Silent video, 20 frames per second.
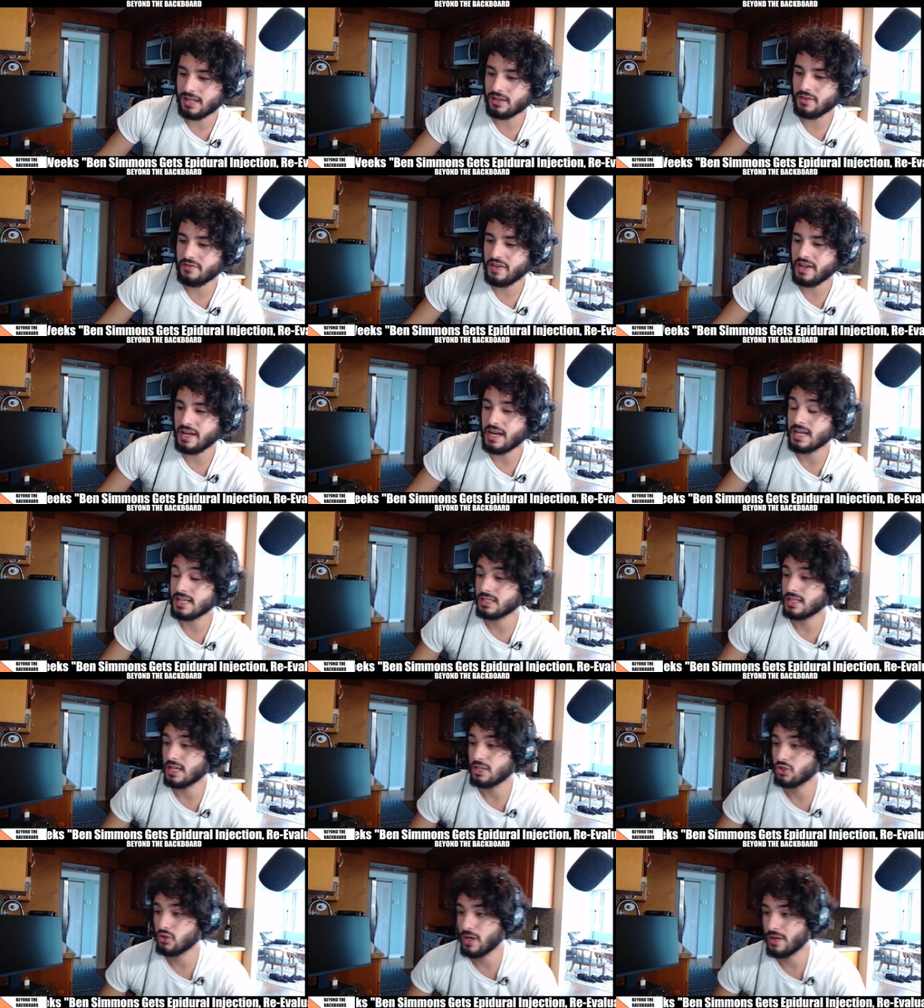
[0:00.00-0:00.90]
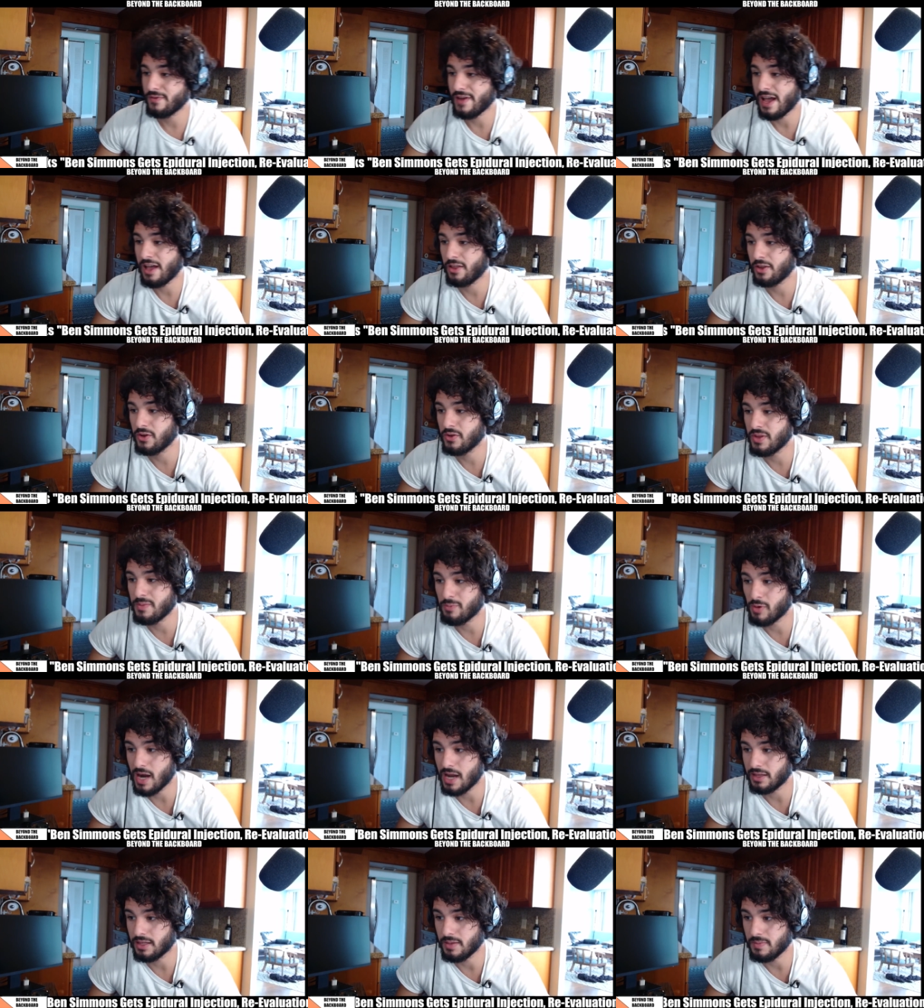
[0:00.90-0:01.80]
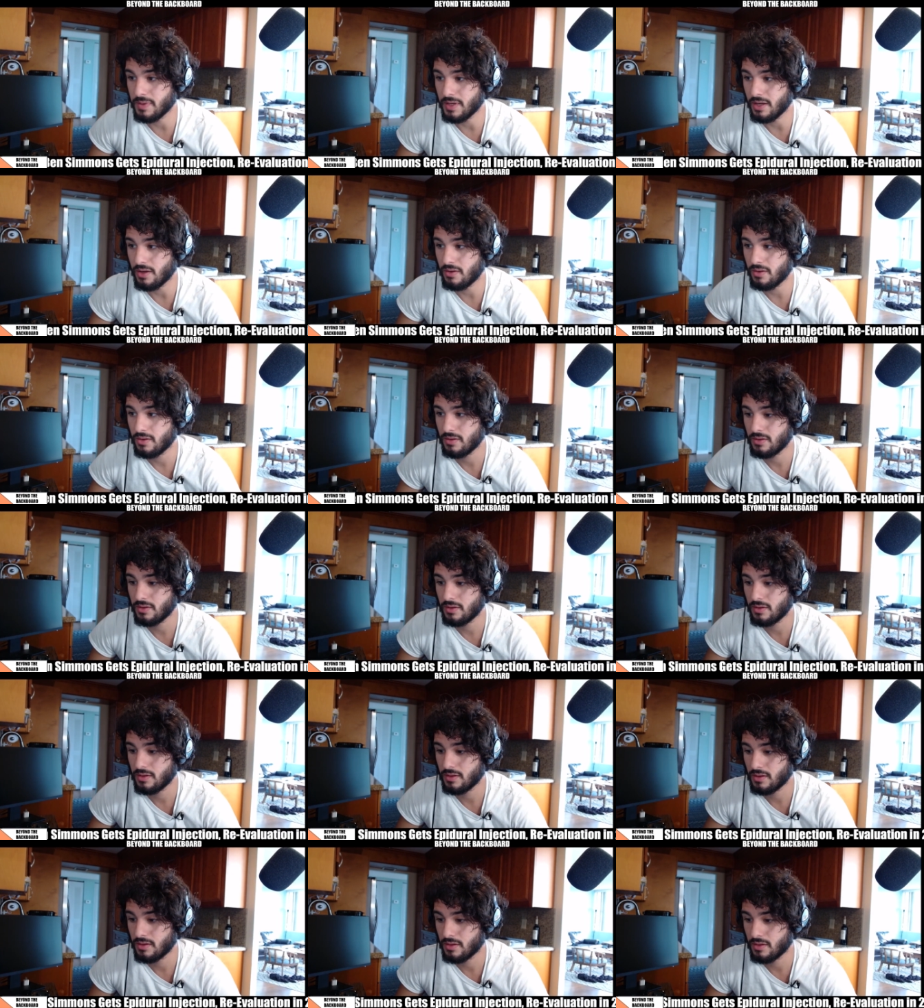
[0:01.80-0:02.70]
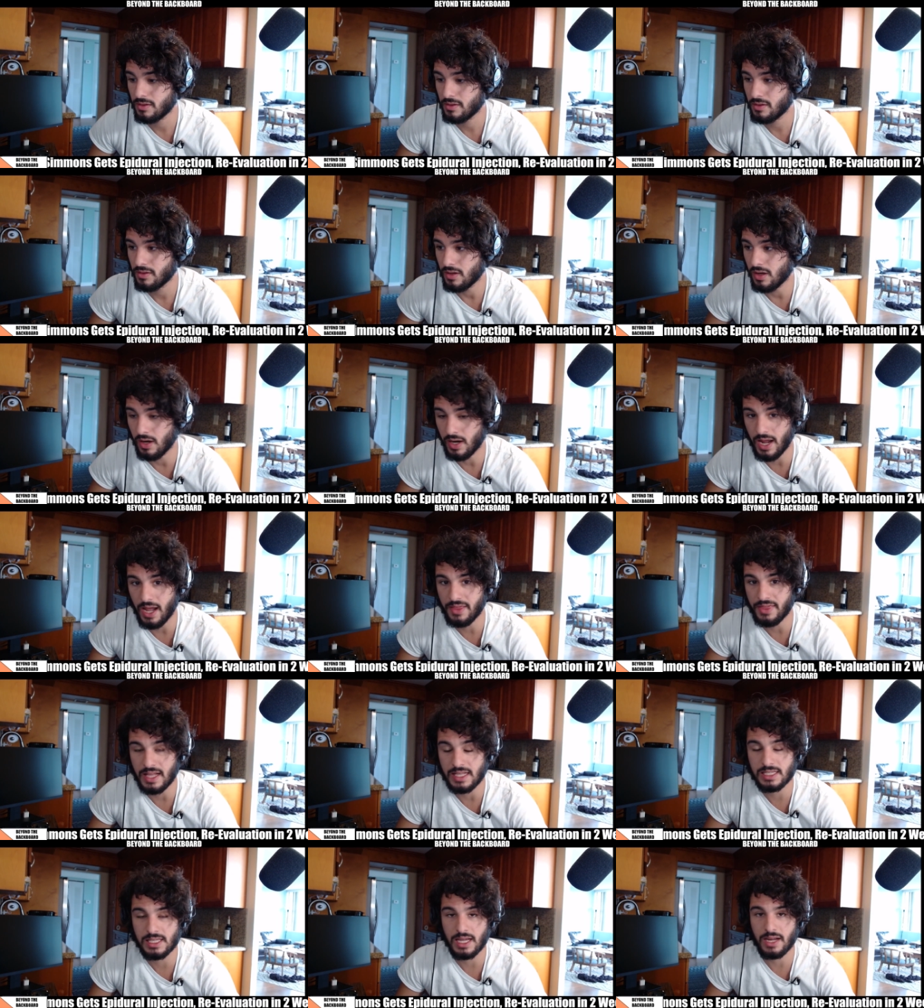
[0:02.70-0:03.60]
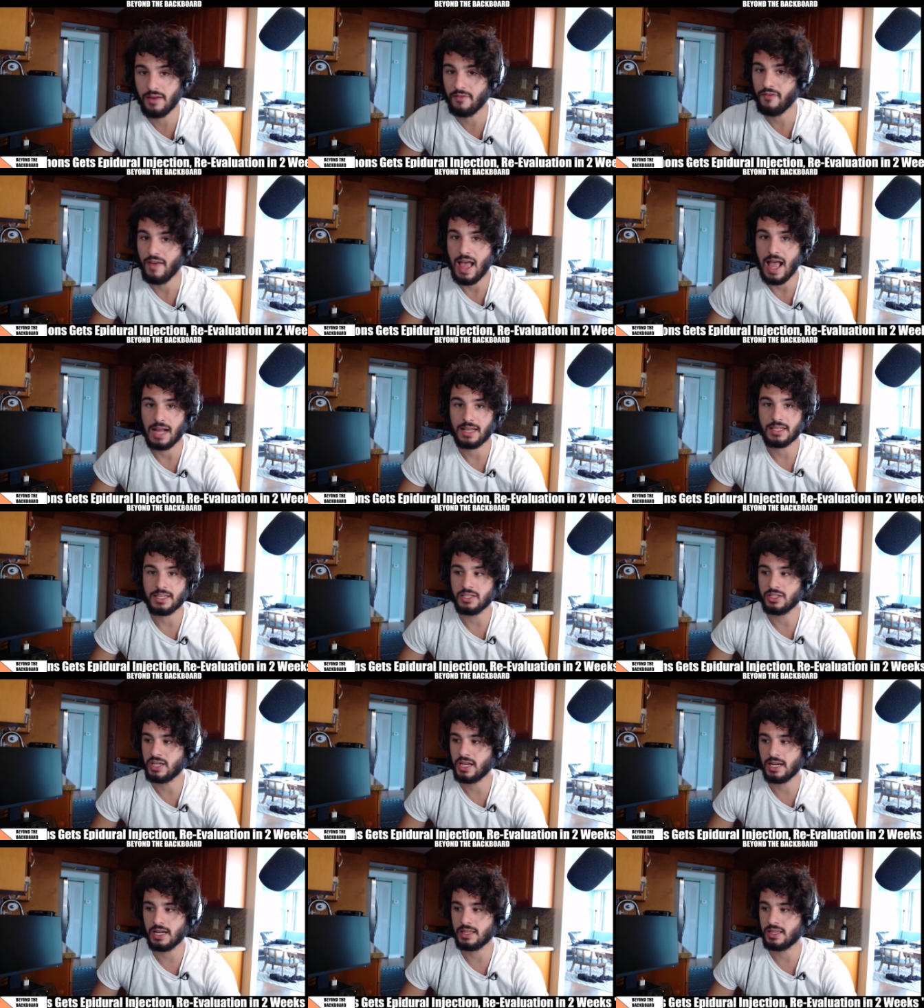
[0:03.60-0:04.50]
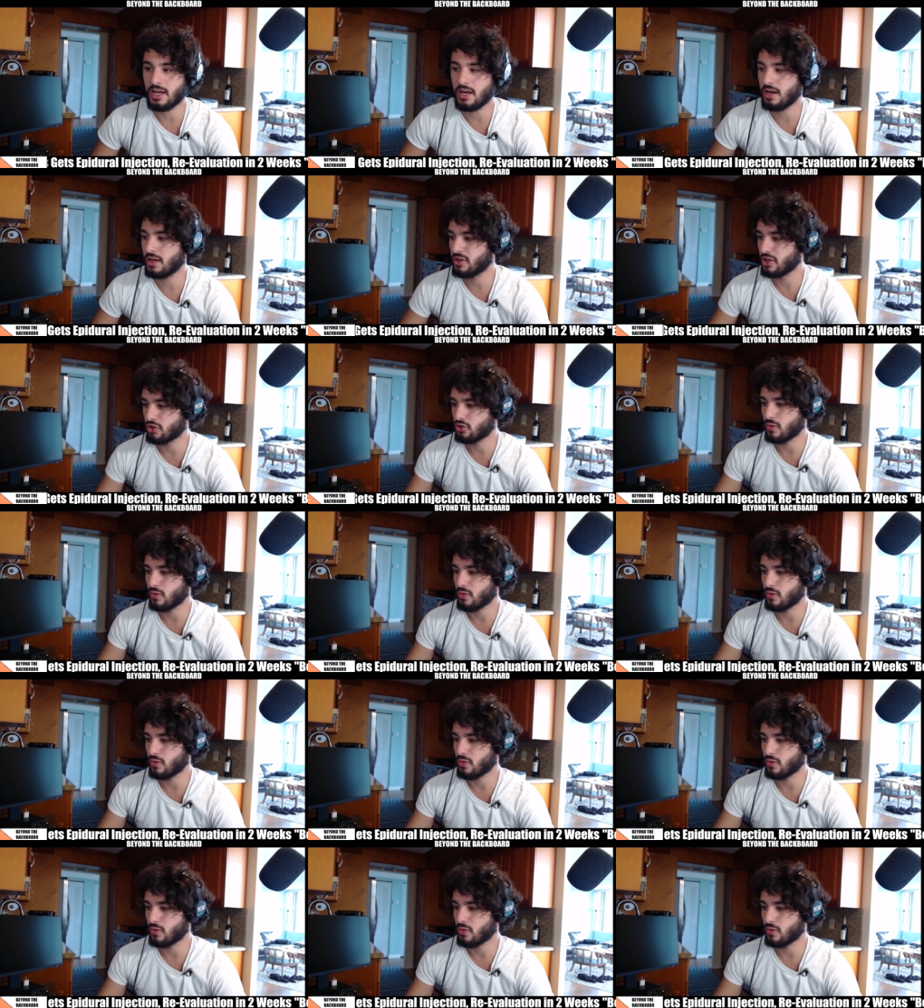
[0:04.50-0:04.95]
LaVine has less trade value than Bradley Beal. Okay, that's a fact. He's gonna the trade.